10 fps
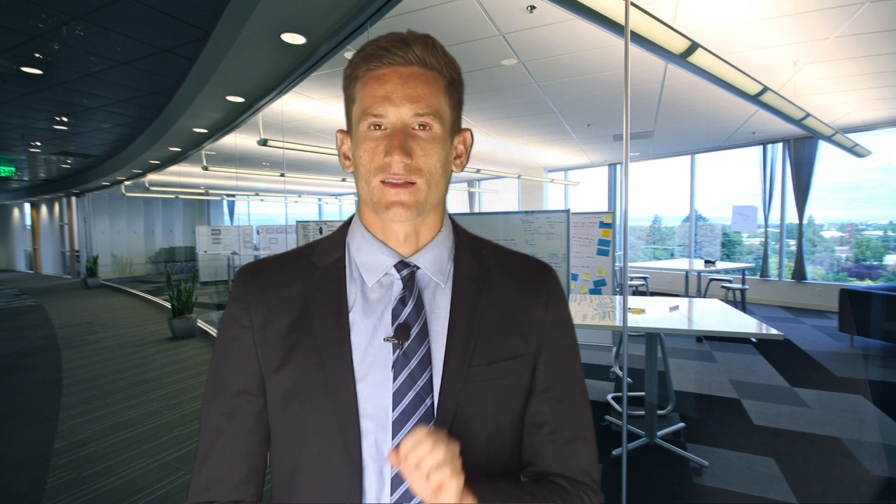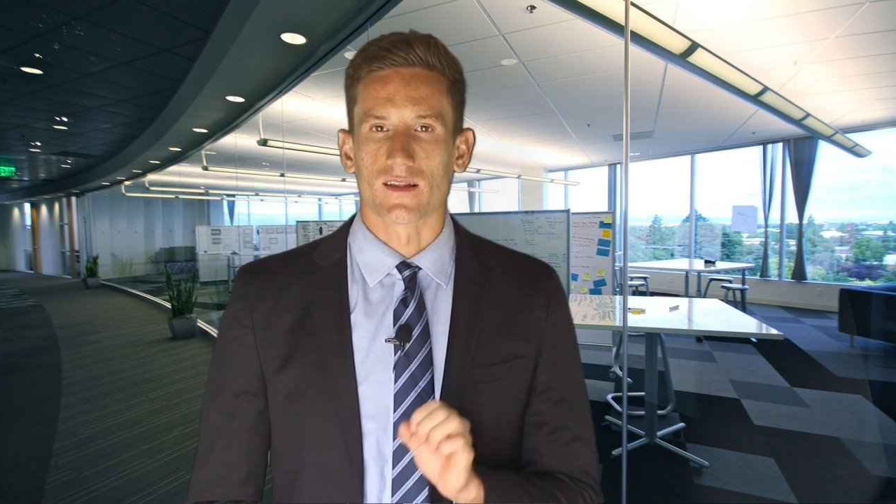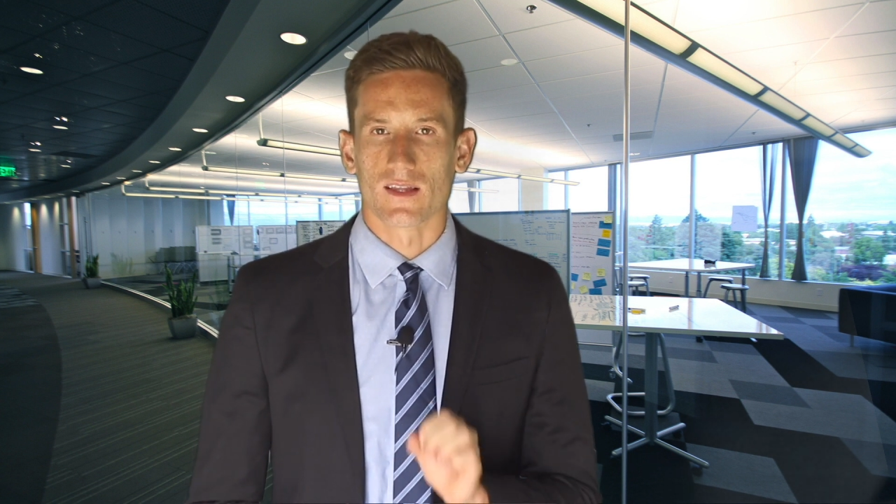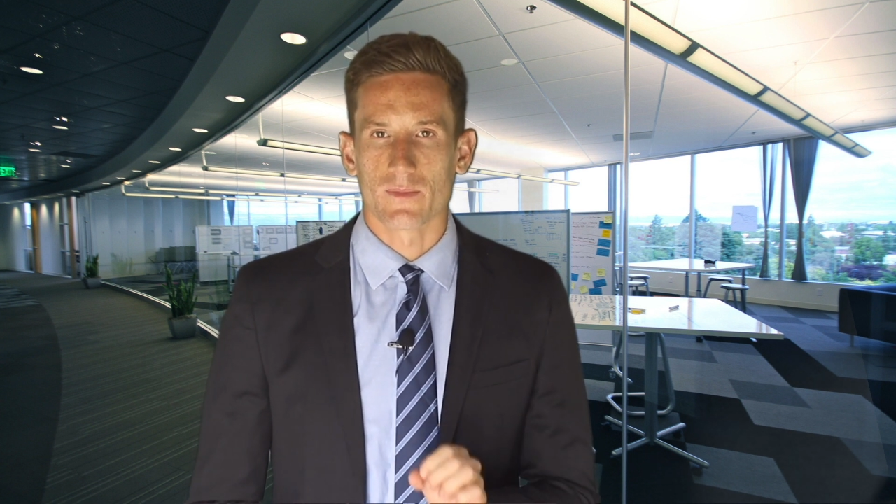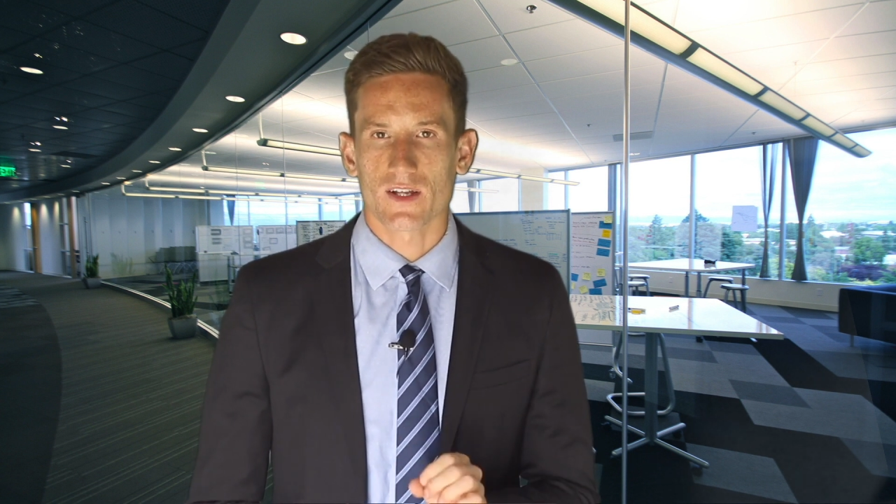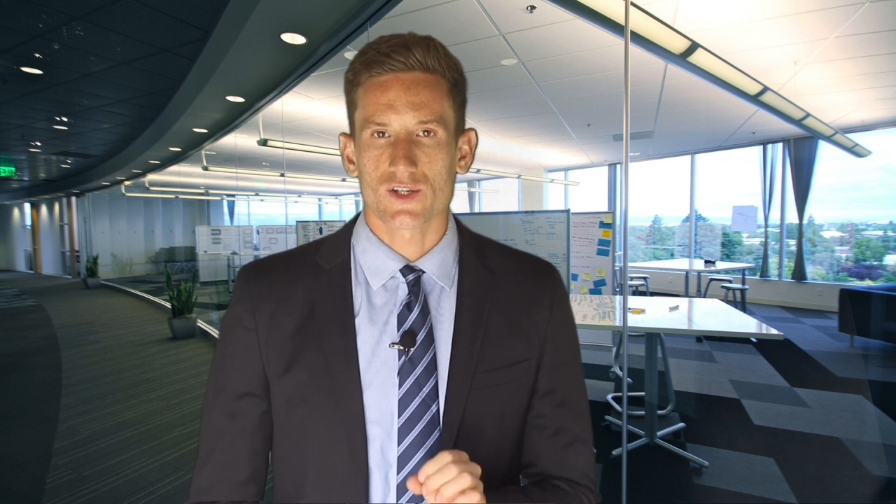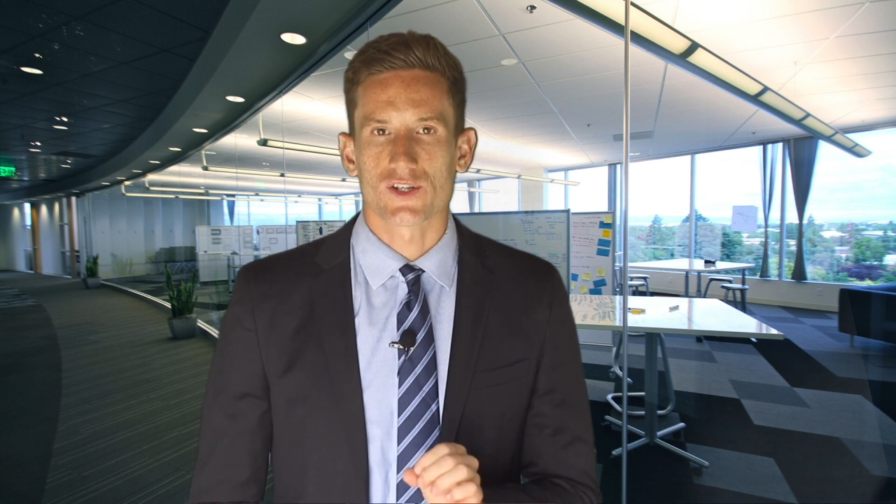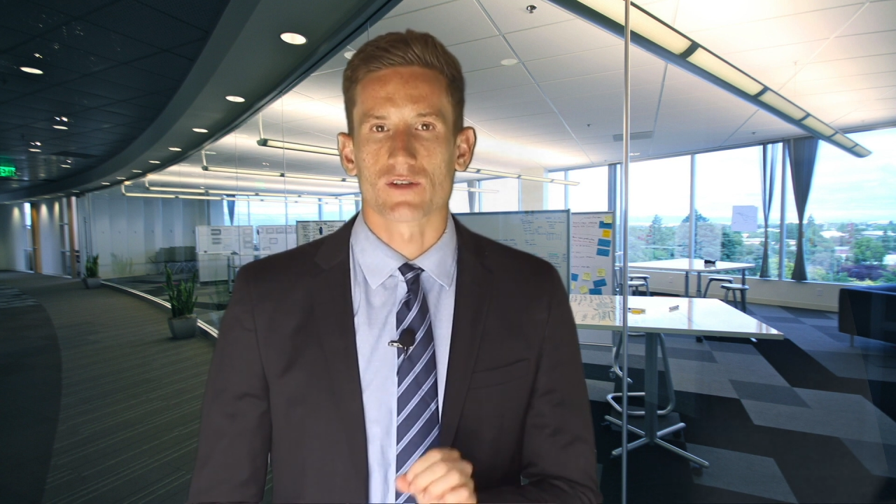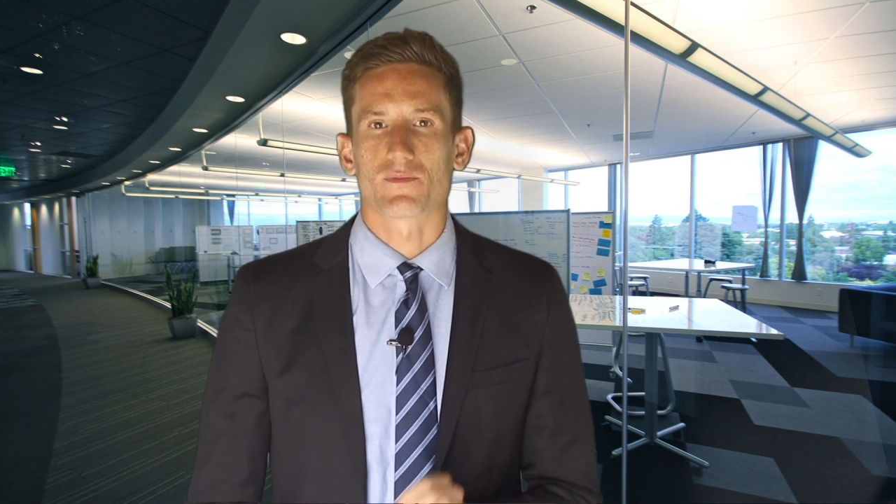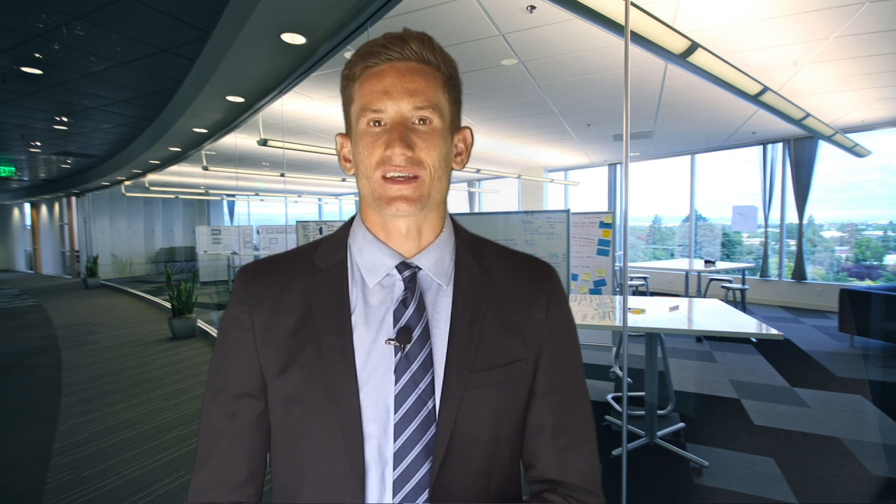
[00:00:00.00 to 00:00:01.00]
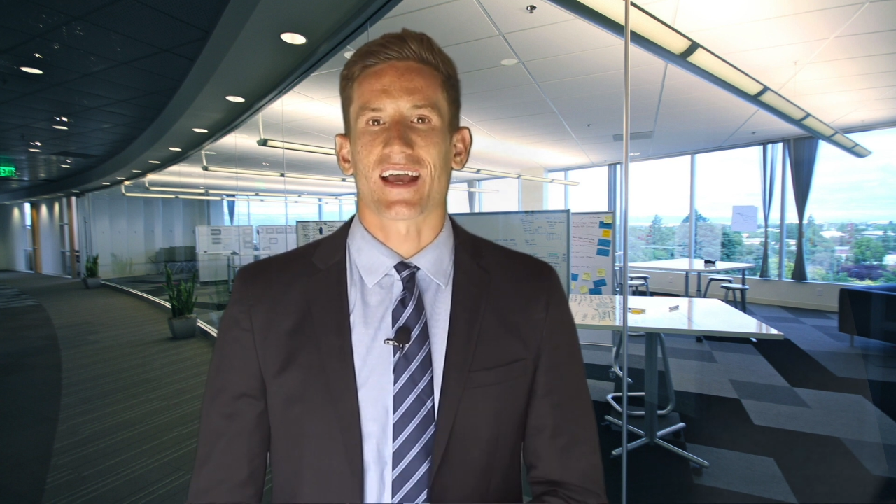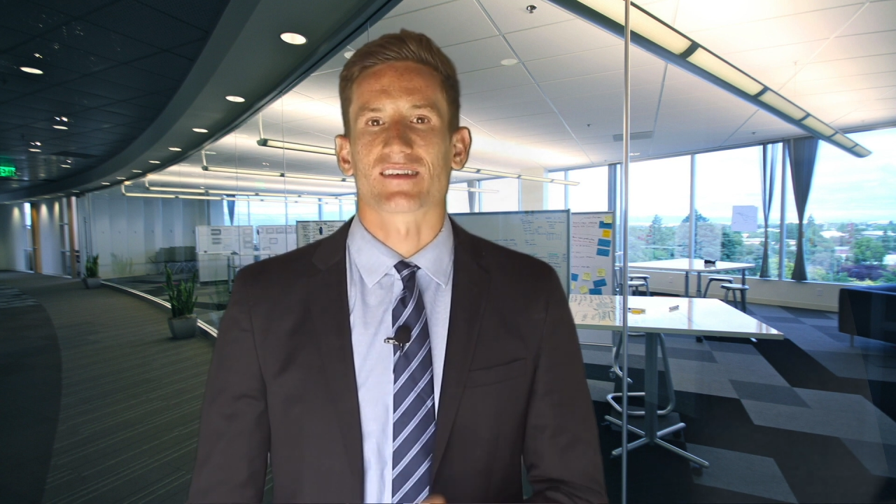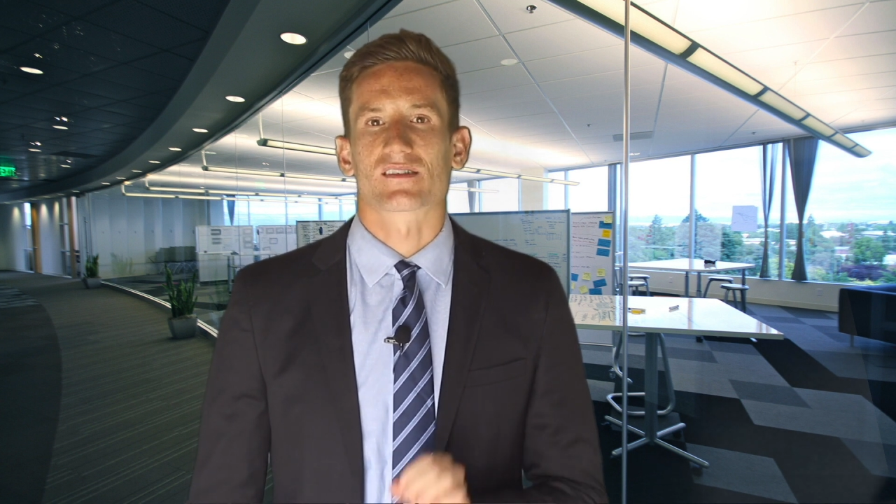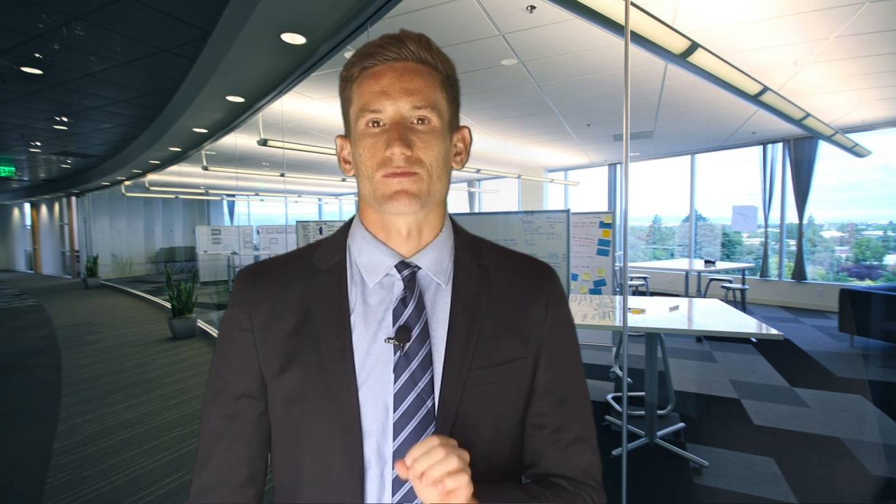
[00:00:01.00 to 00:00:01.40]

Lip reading: The limit should be as